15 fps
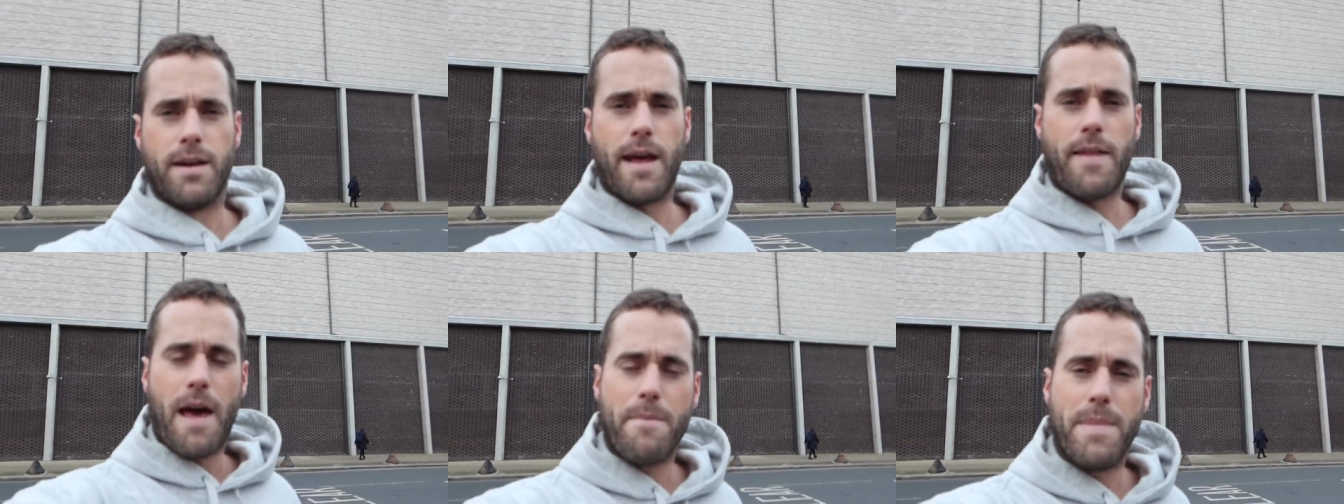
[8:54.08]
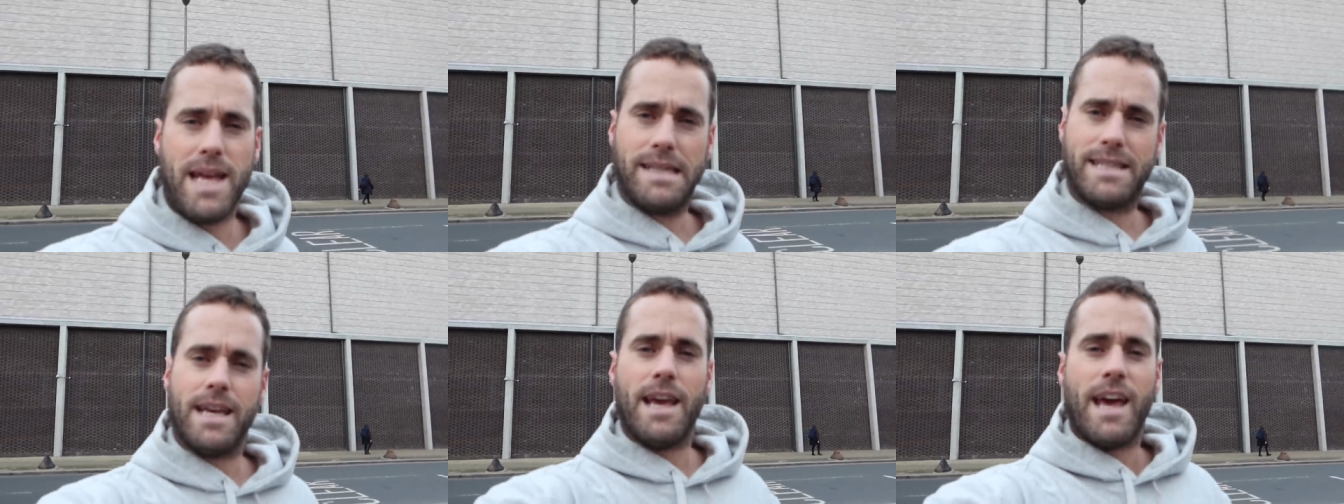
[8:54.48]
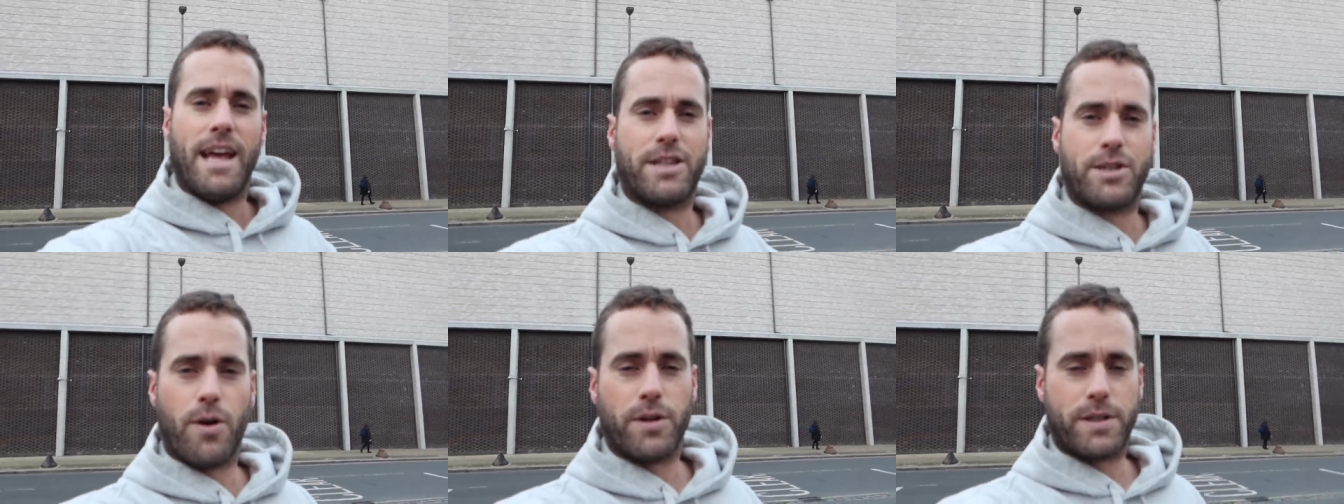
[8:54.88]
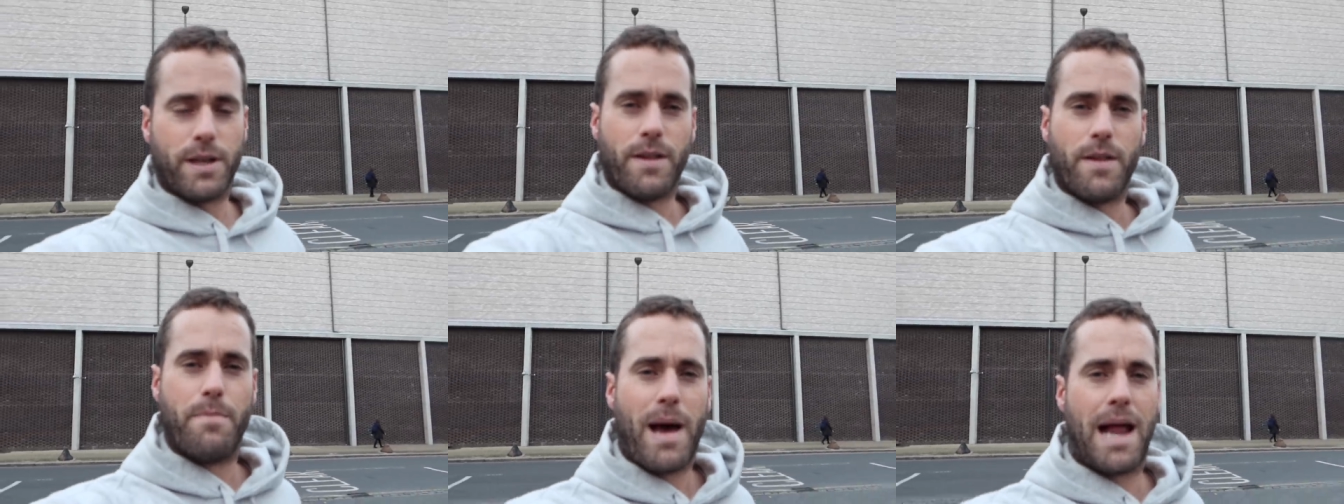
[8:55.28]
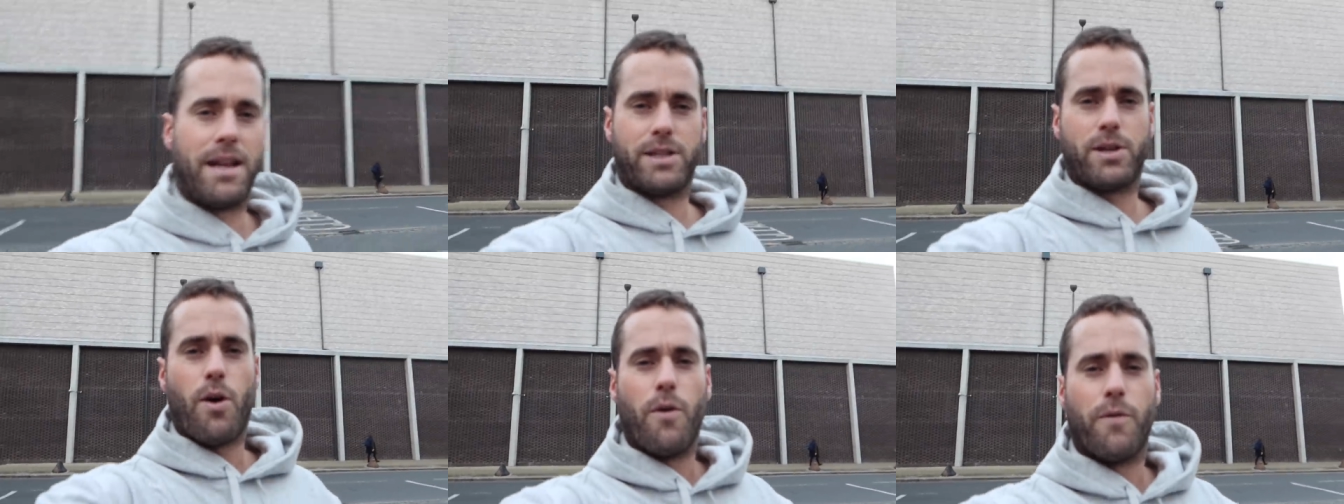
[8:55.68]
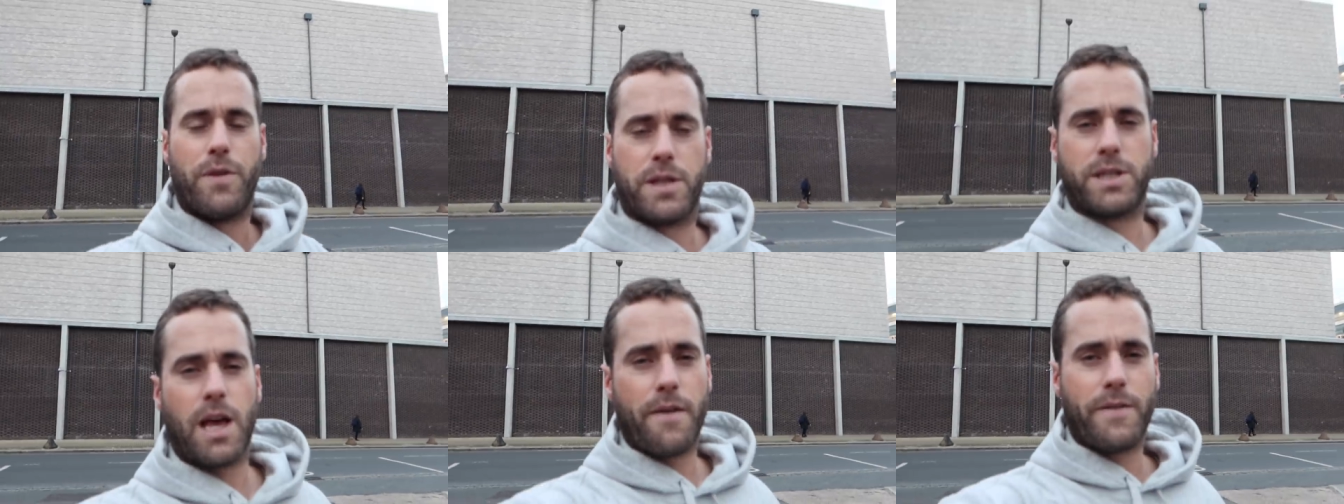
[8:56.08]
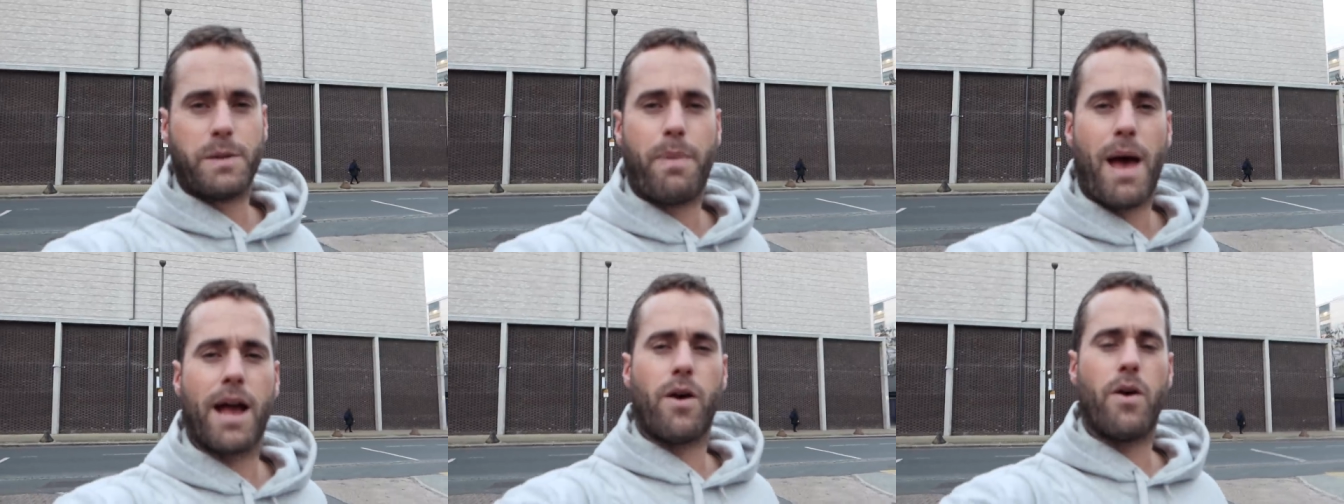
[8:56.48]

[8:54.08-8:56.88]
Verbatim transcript: Now that means it's got the balance of the service pack